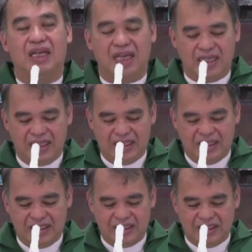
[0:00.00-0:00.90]
a
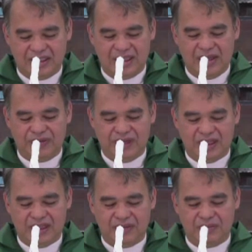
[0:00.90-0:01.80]

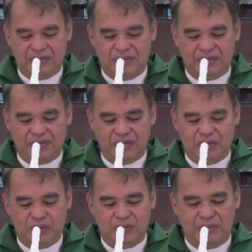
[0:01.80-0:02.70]
definitive
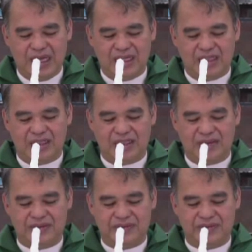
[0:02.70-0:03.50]
manner,